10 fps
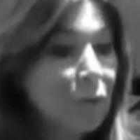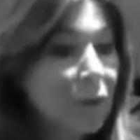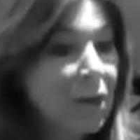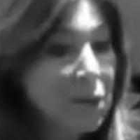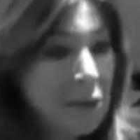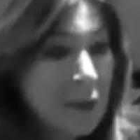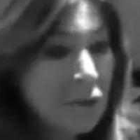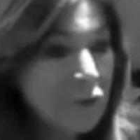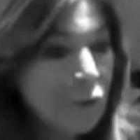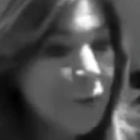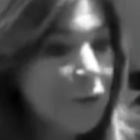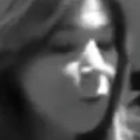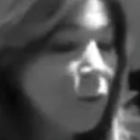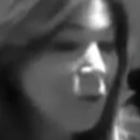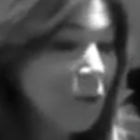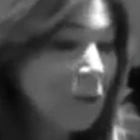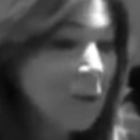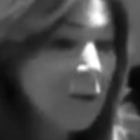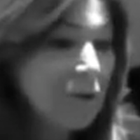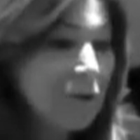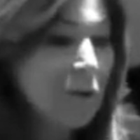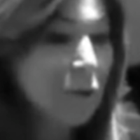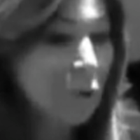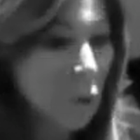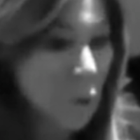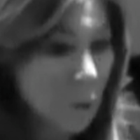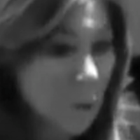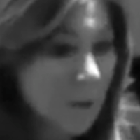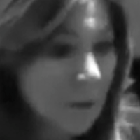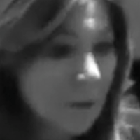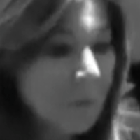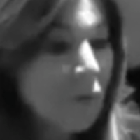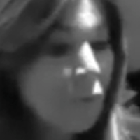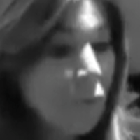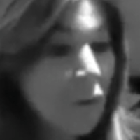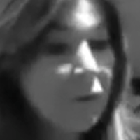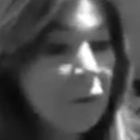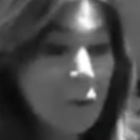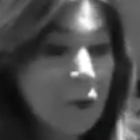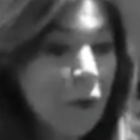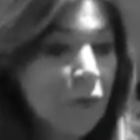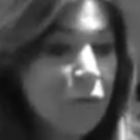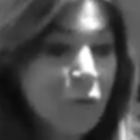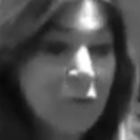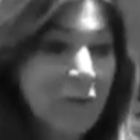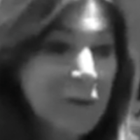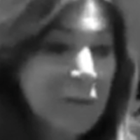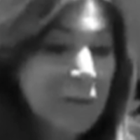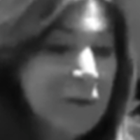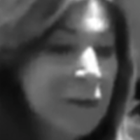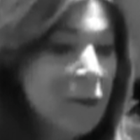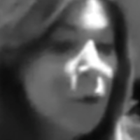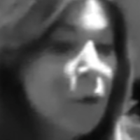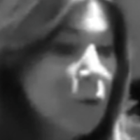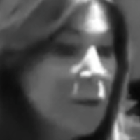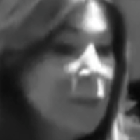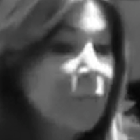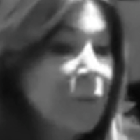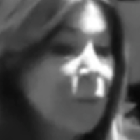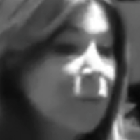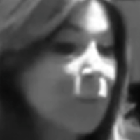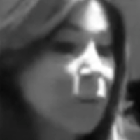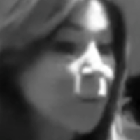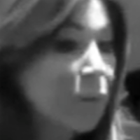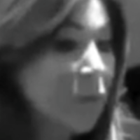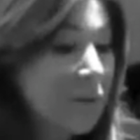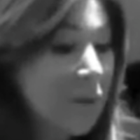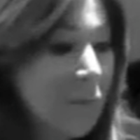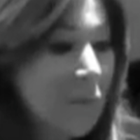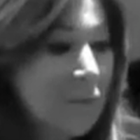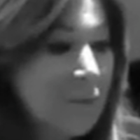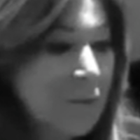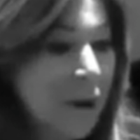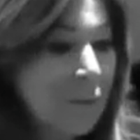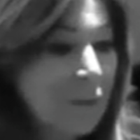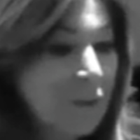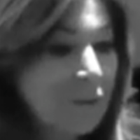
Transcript: essential whether you want to concentrate on your career rather than looking after your investments, or simply want to put your feet up in retirement.